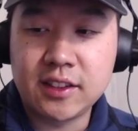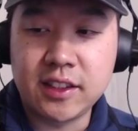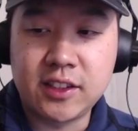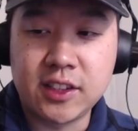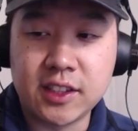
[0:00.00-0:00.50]

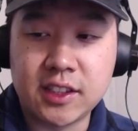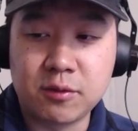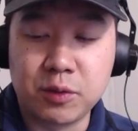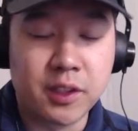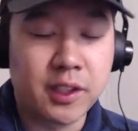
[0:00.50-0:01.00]
just
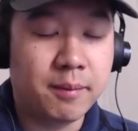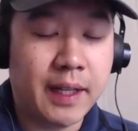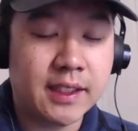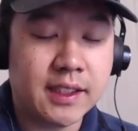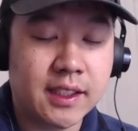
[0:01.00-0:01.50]
really
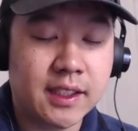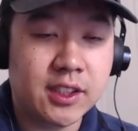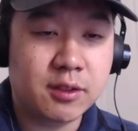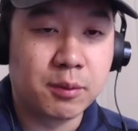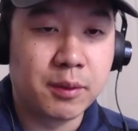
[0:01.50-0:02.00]
amazing,
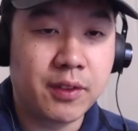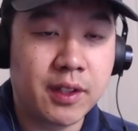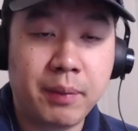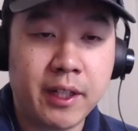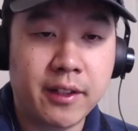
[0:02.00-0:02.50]
just removing
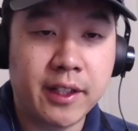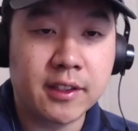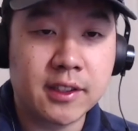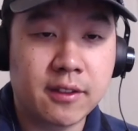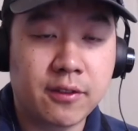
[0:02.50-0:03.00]
the
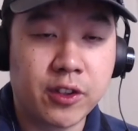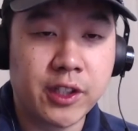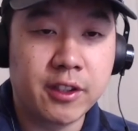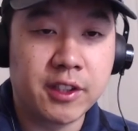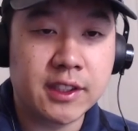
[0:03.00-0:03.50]
barriers for
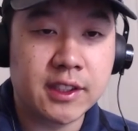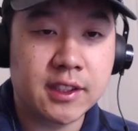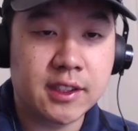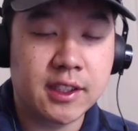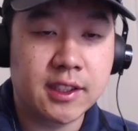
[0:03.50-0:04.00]
U.S.
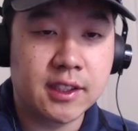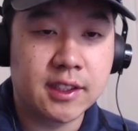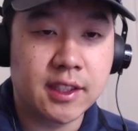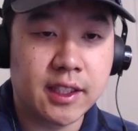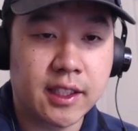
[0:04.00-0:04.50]

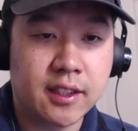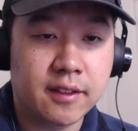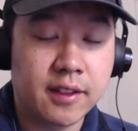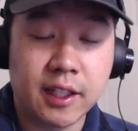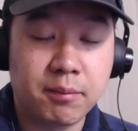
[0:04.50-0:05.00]
citizens like
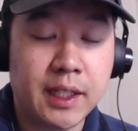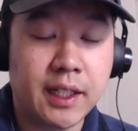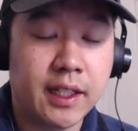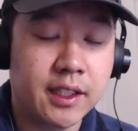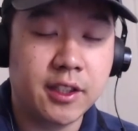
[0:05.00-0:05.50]
like
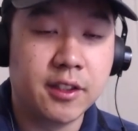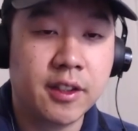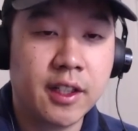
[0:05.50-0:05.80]
me and you